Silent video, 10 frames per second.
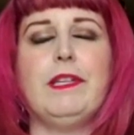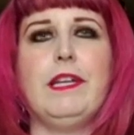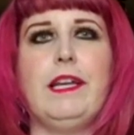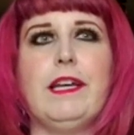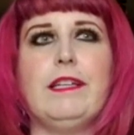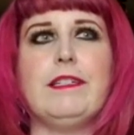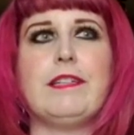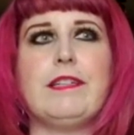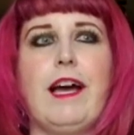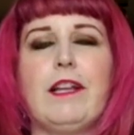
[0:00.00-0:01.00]
And
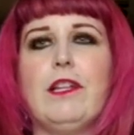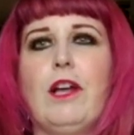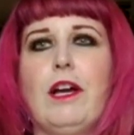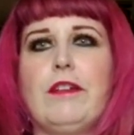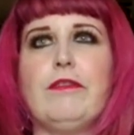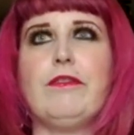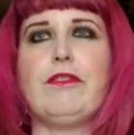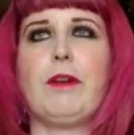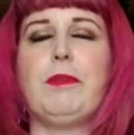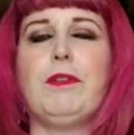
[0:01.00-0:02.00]
had a lot of
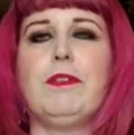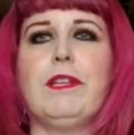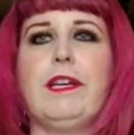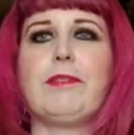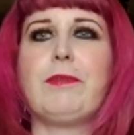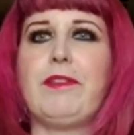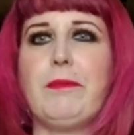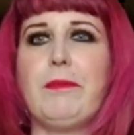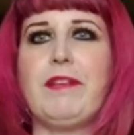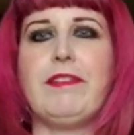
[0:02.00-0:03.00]
trouble expressing
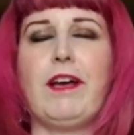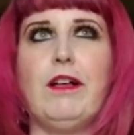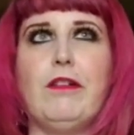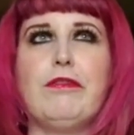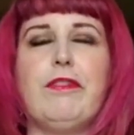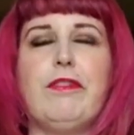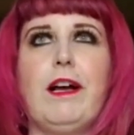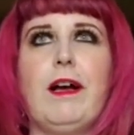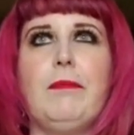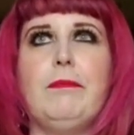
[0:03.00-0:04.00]
myself.
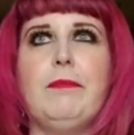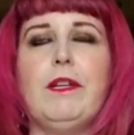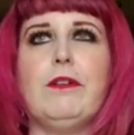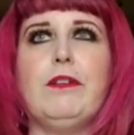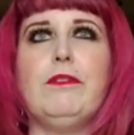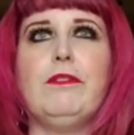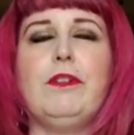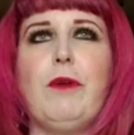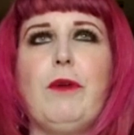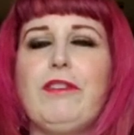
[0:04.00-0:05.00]
You know, you
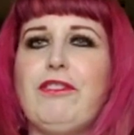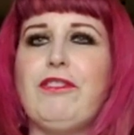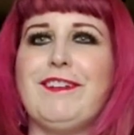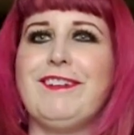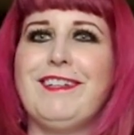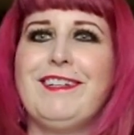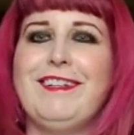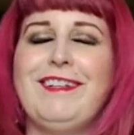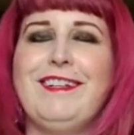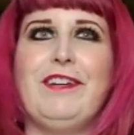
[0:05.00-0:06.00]
question
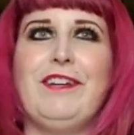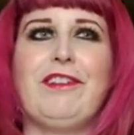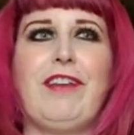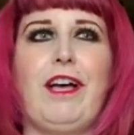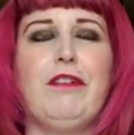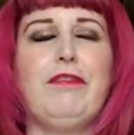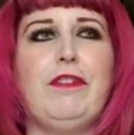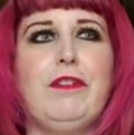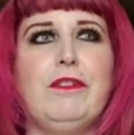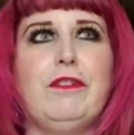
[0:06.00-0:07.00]
yourself,
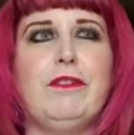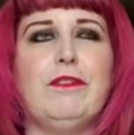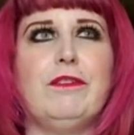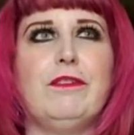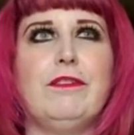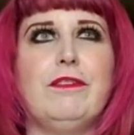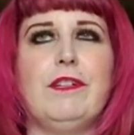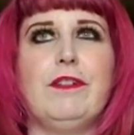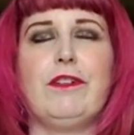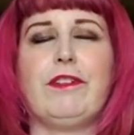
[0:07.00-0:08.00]
you
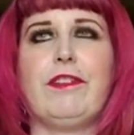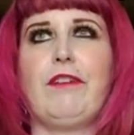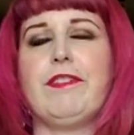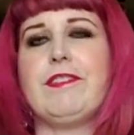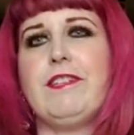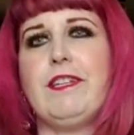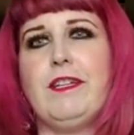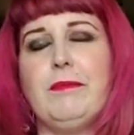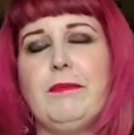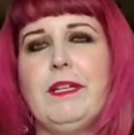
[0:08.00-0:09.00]
know, your
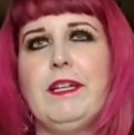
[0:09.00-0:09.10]
self-esteem,